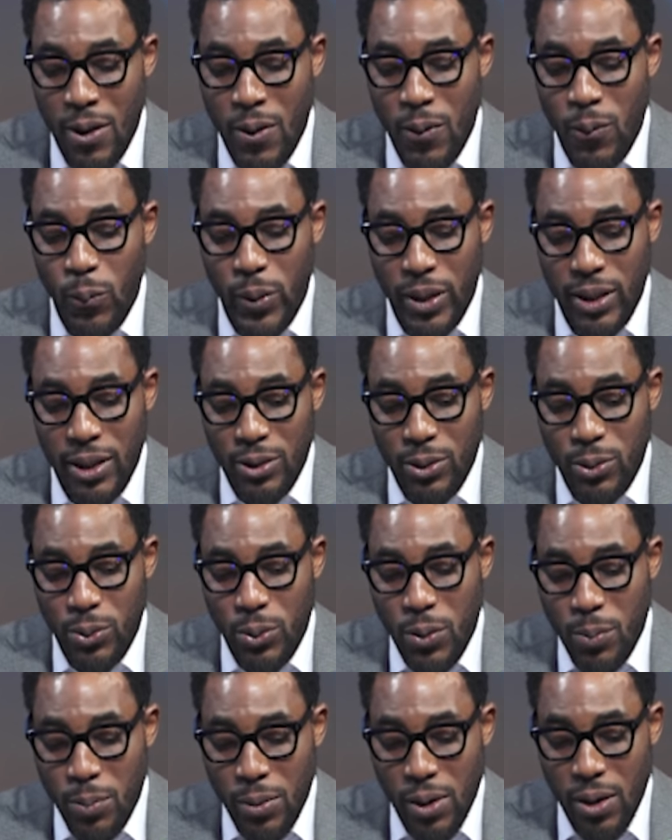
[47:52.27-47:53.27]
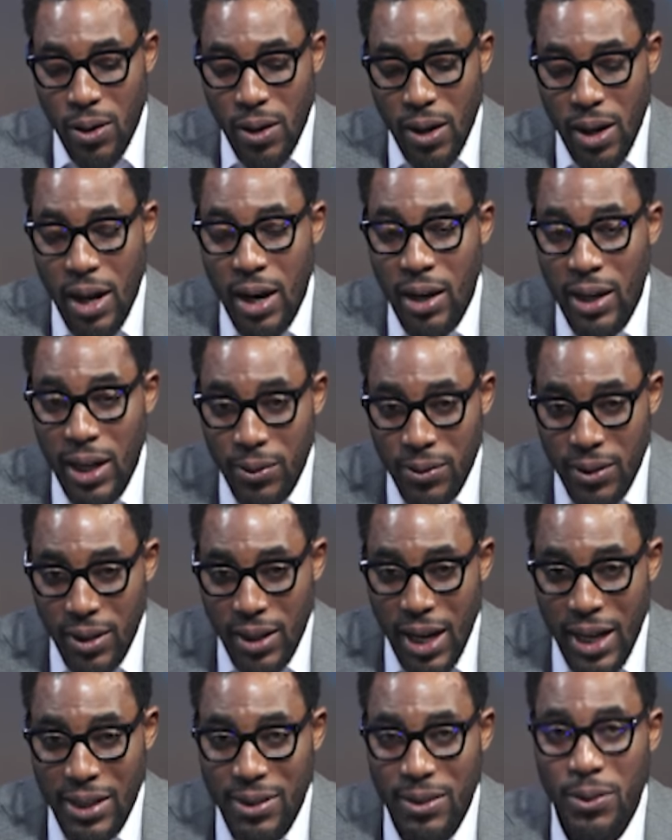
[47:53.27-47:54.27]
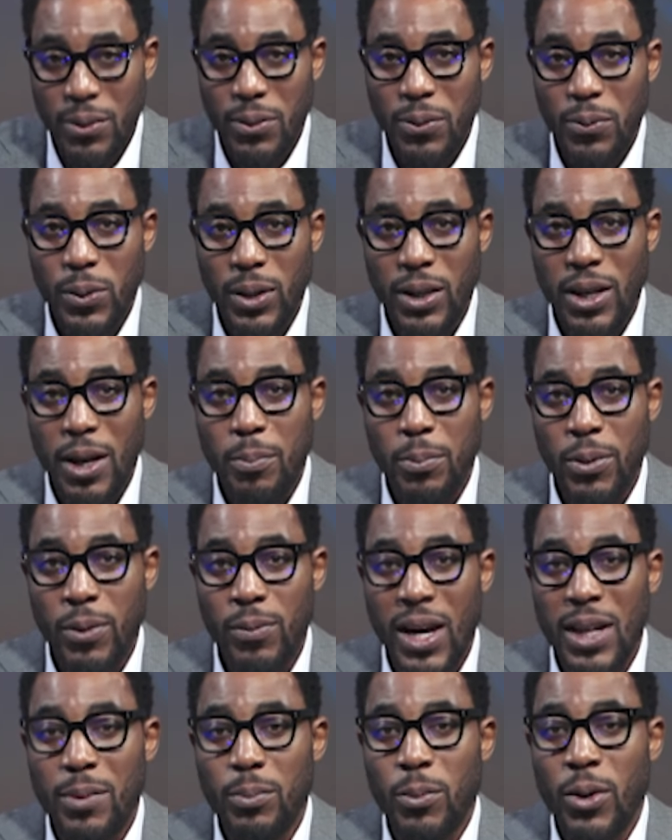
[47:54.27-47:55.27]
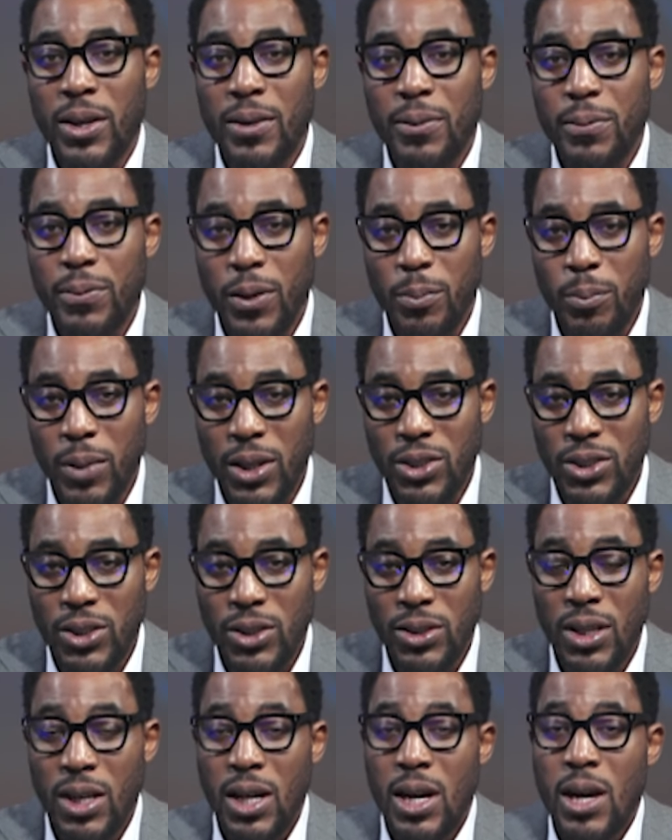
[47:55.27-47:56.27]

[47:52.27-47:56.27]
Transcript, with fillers: We can do more around that. We can provide more information.